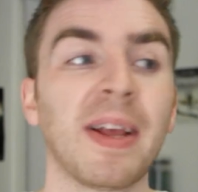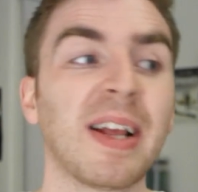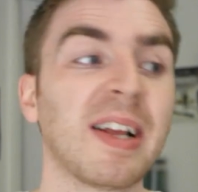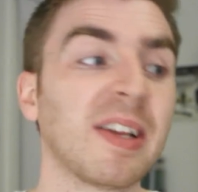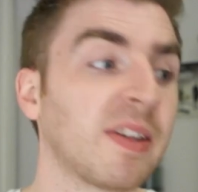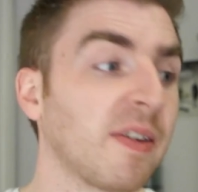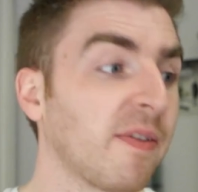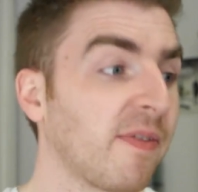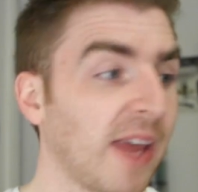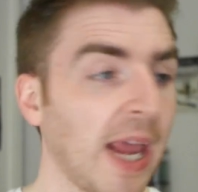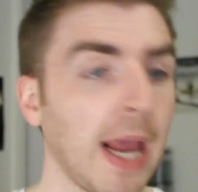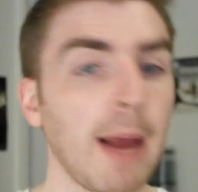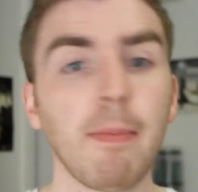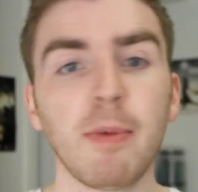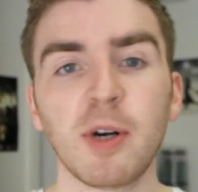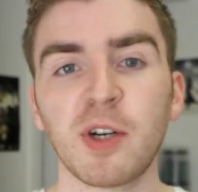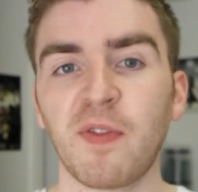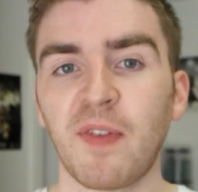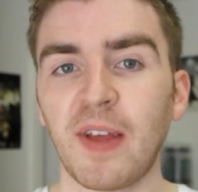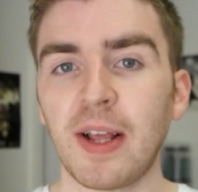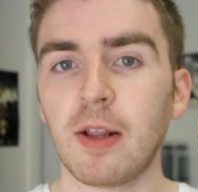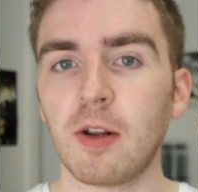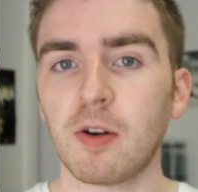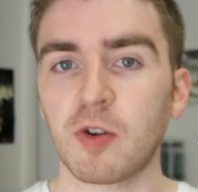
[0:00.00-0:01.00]
Because if
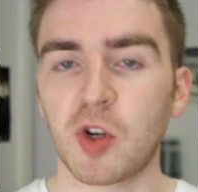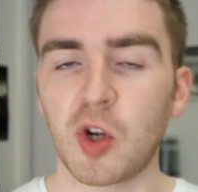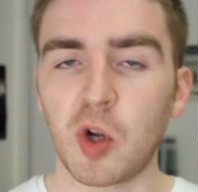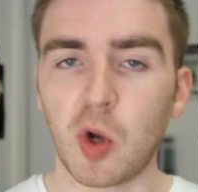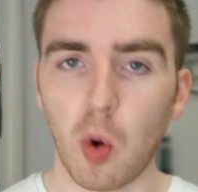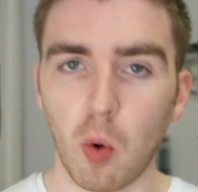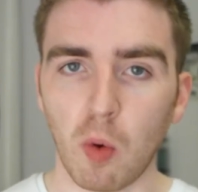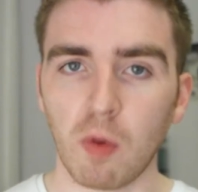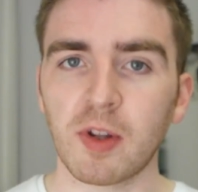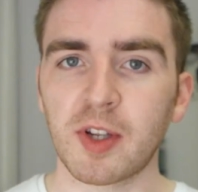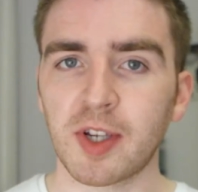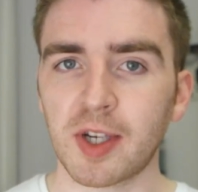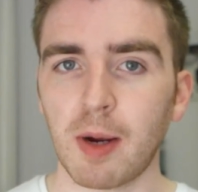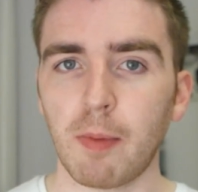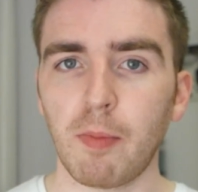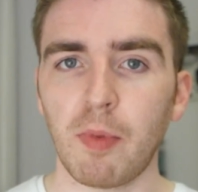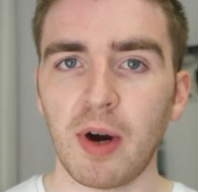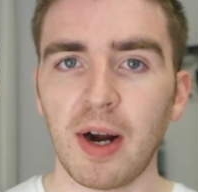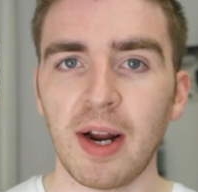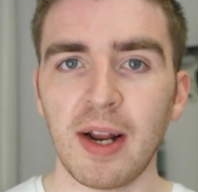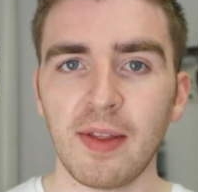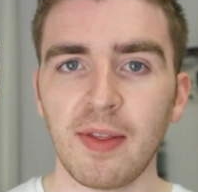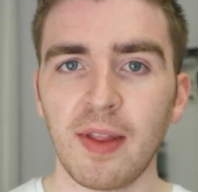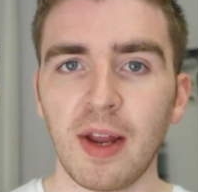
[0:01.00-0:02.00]
gamers think there's gold
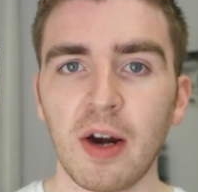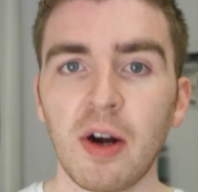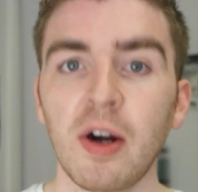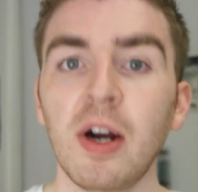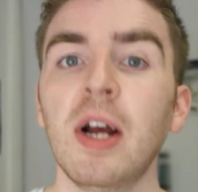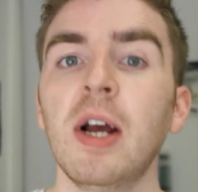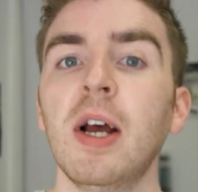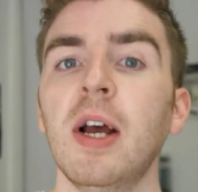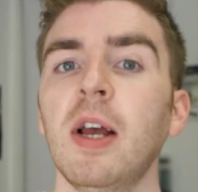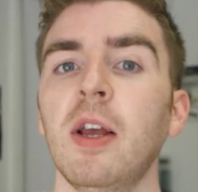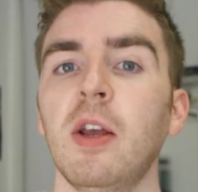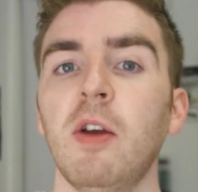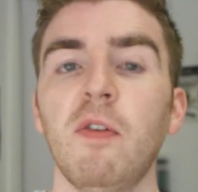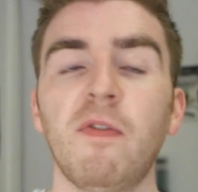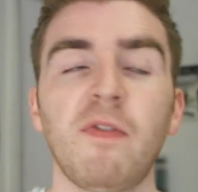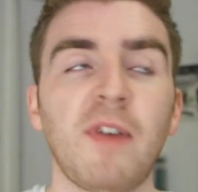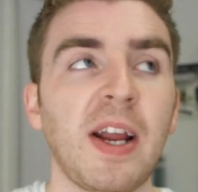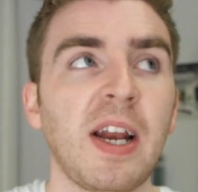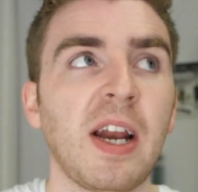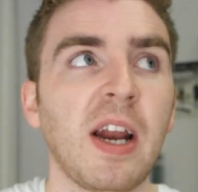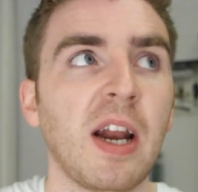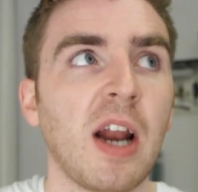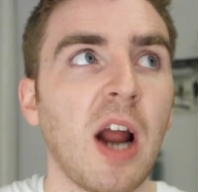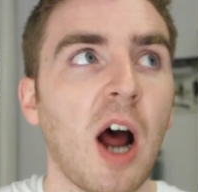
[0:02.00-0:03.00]
somewhere in there, you'll
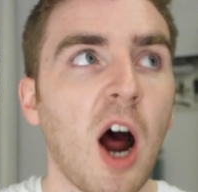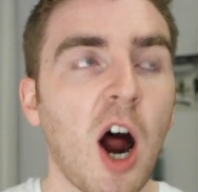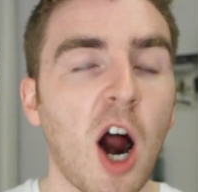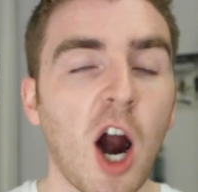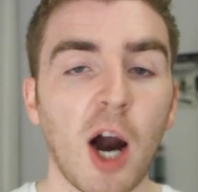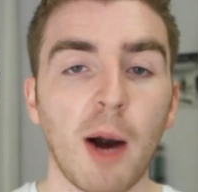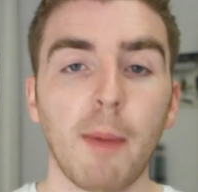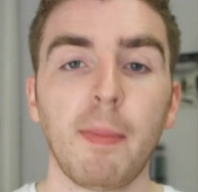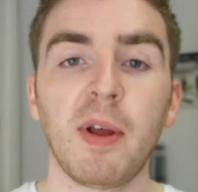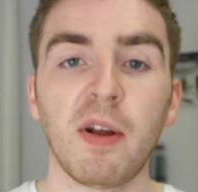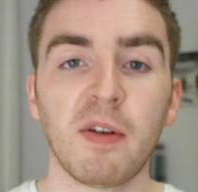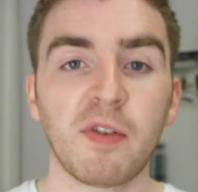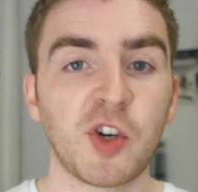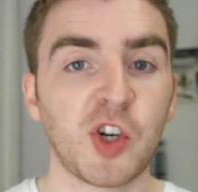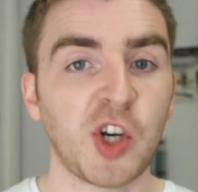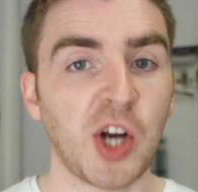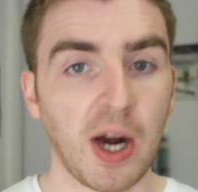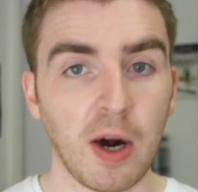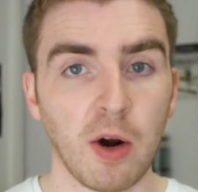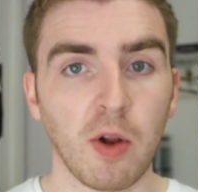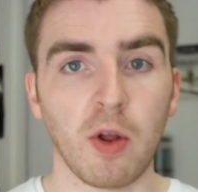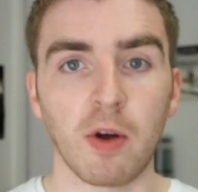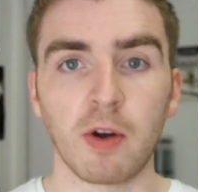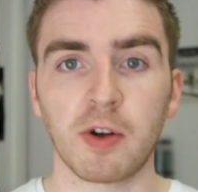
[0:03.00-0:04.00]
find an army of
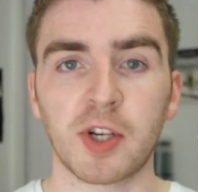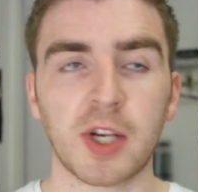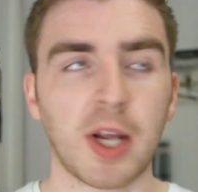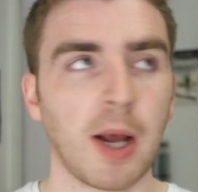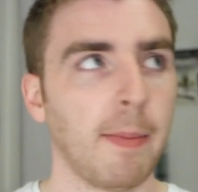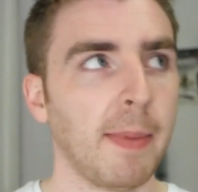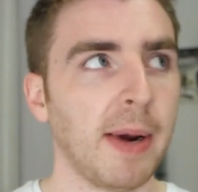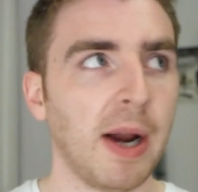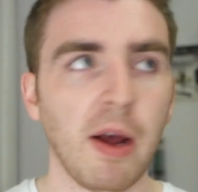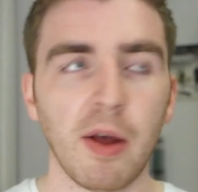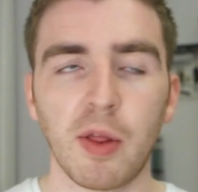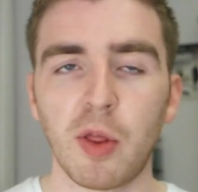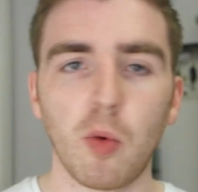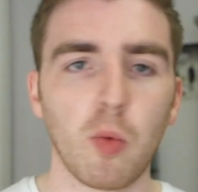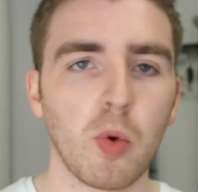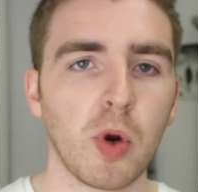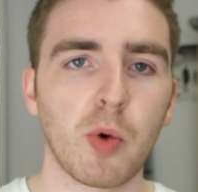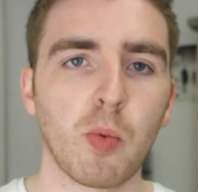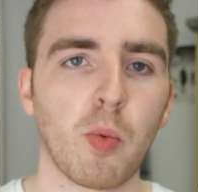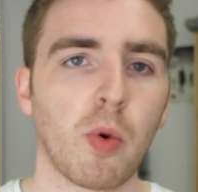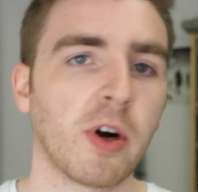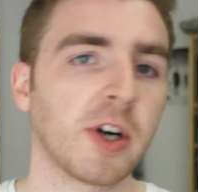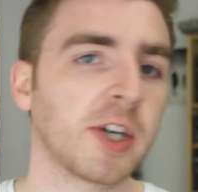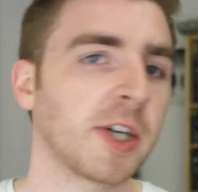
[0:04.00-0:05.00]
Sherlocks coming out of the
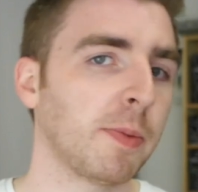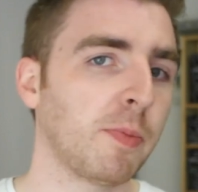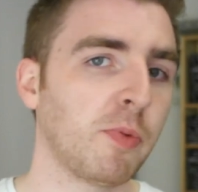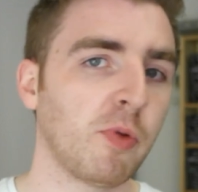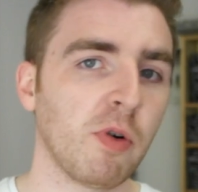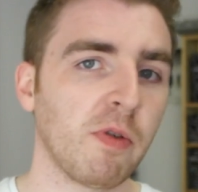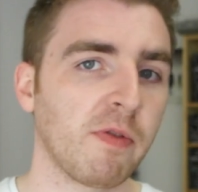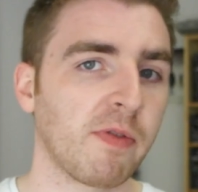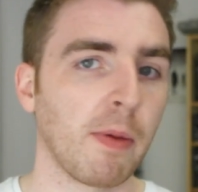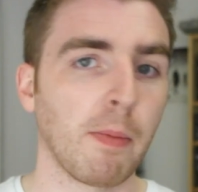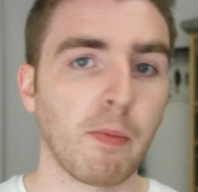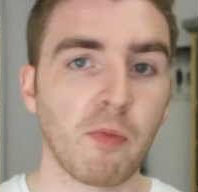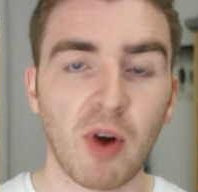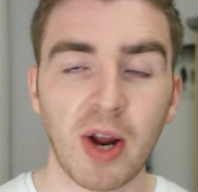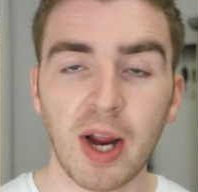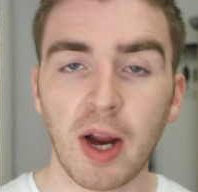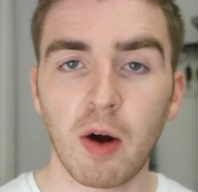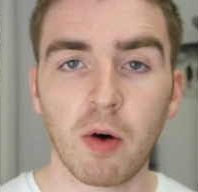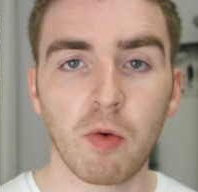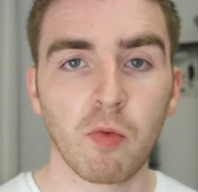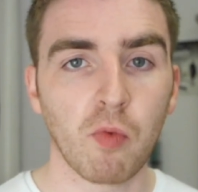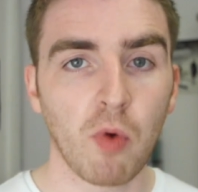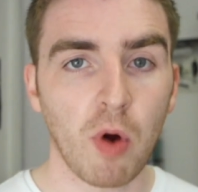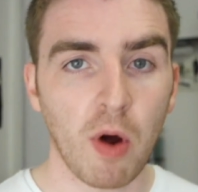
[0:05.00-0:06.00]
woodwork to prove them
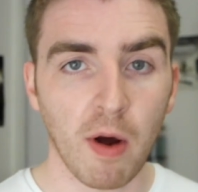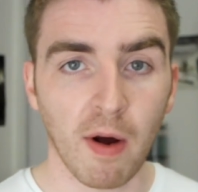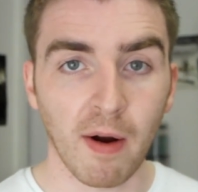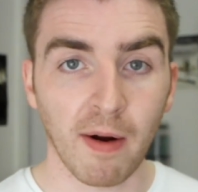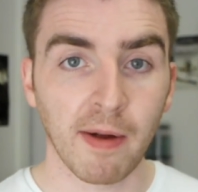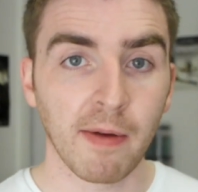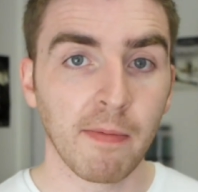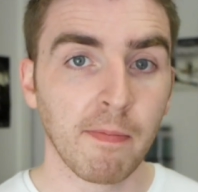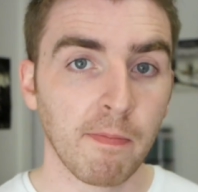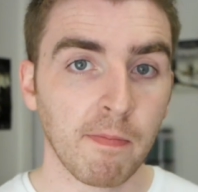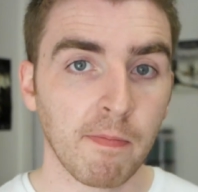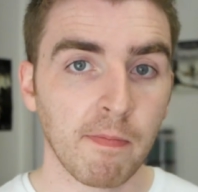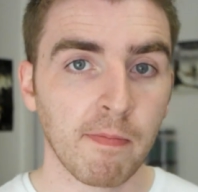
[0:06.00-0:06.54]
right or wrong.